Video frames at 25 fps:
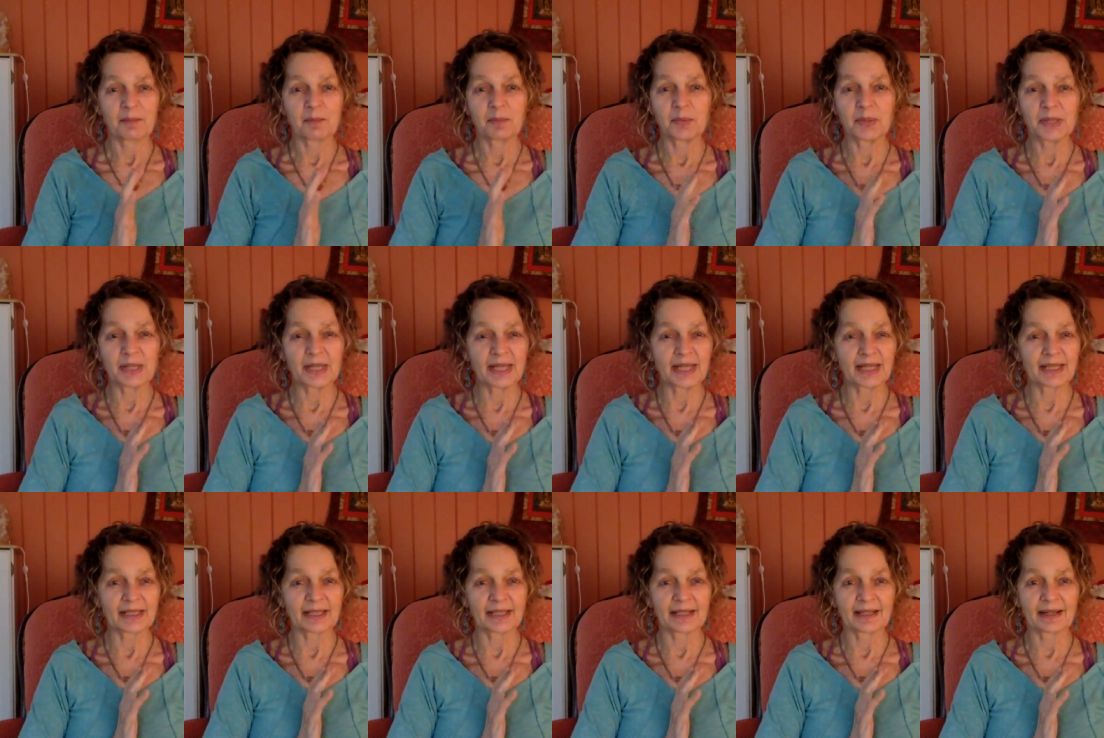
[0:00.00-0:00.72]

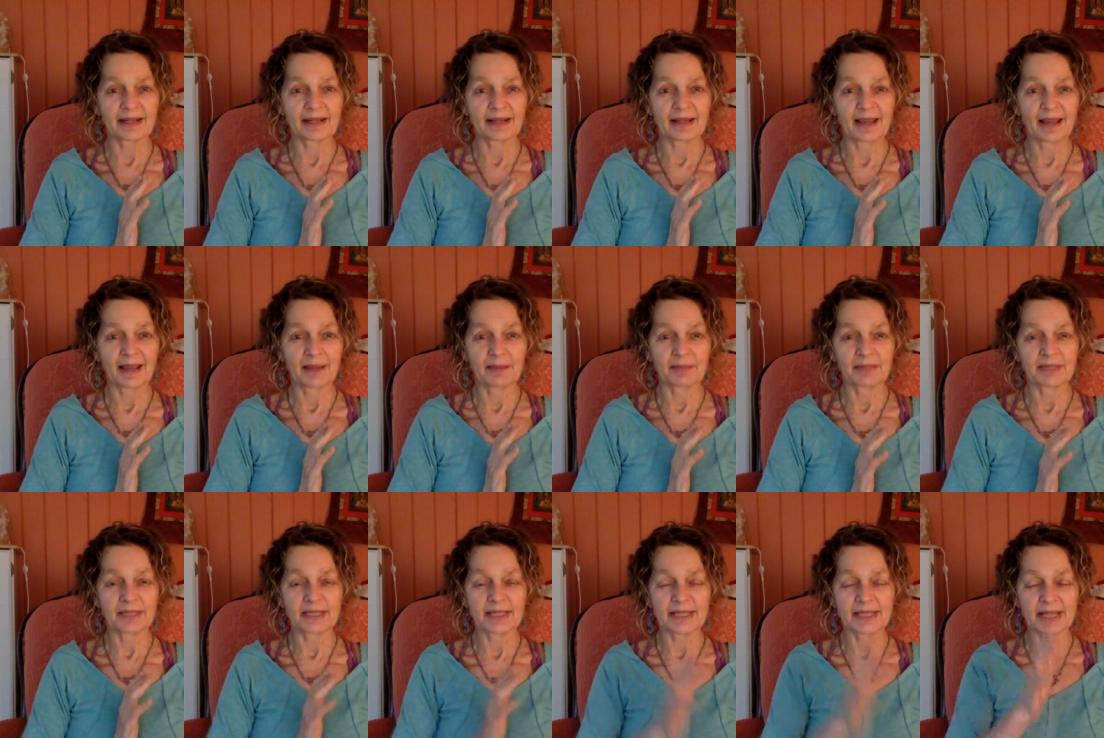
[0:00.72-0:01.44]
being that I
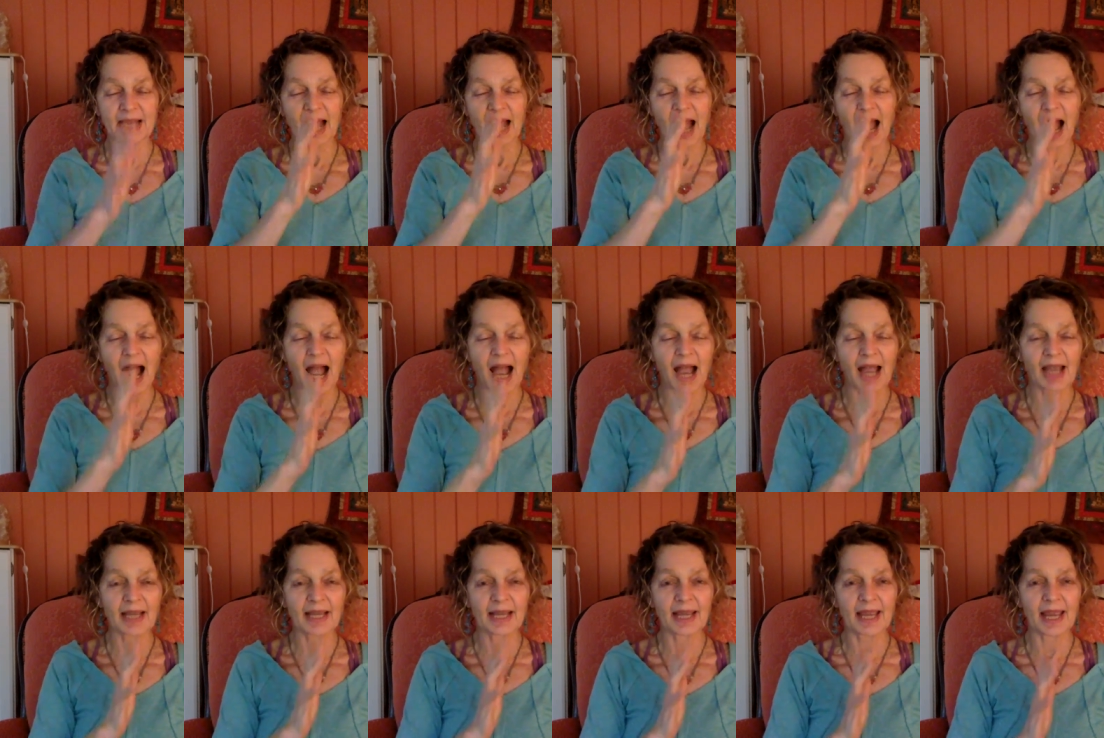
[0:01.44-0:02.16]
am, this
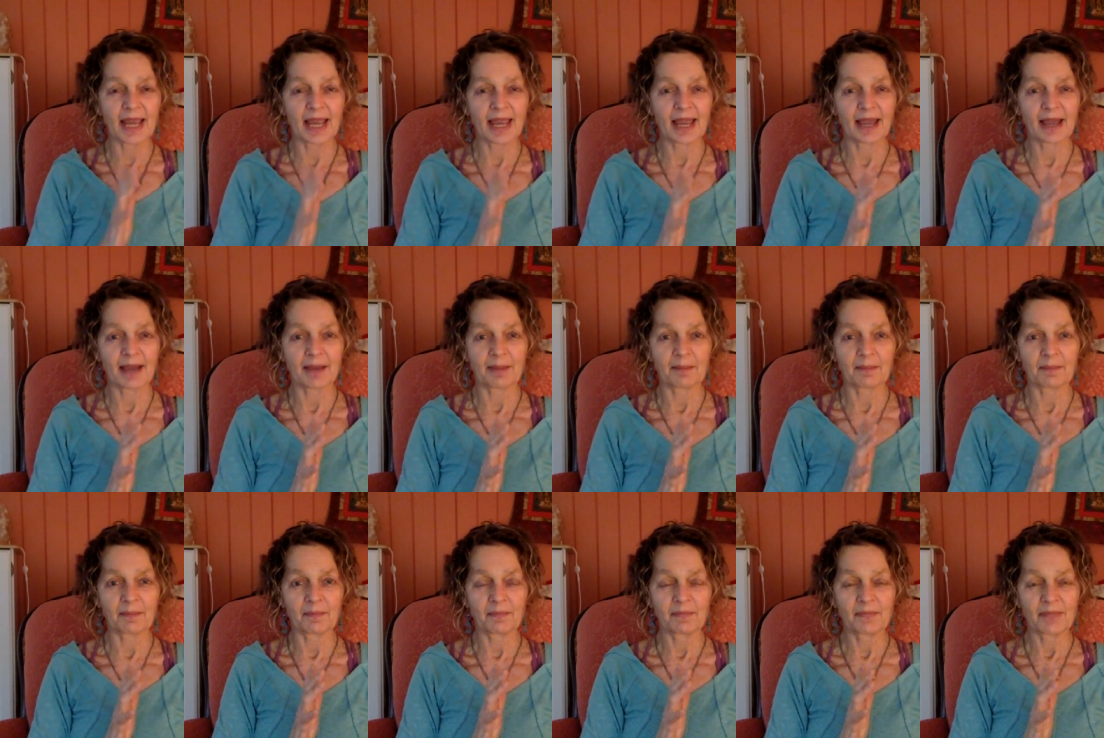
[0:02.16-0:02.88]
I
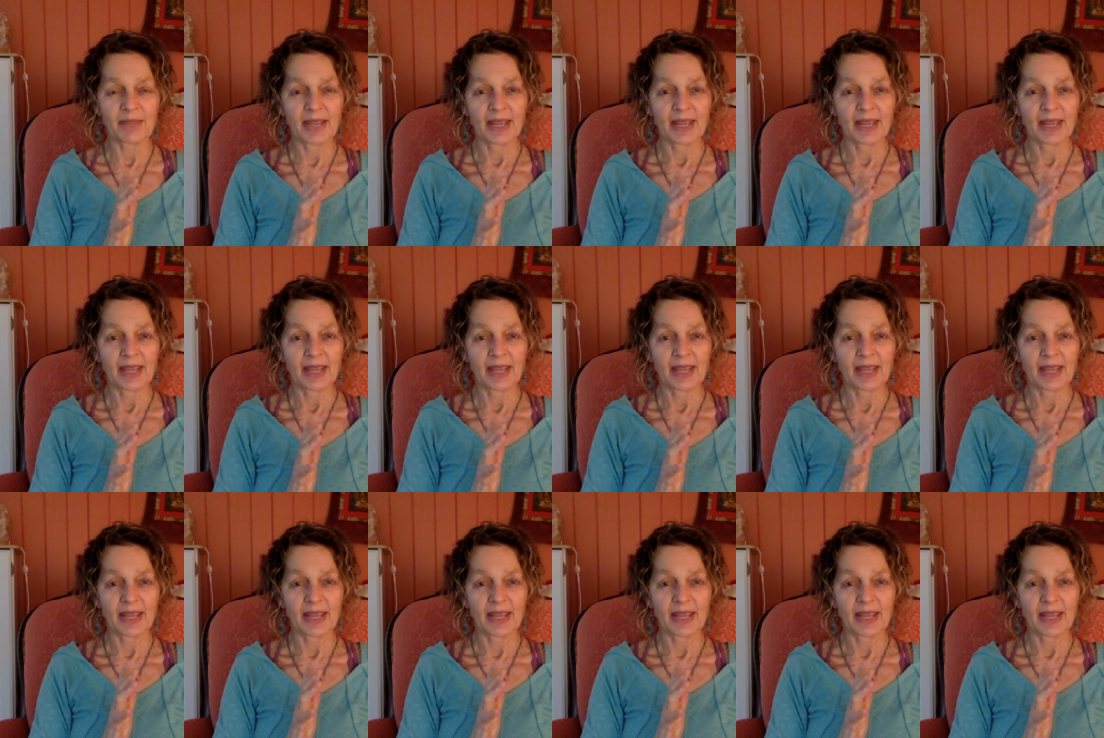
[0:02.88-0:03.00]
am.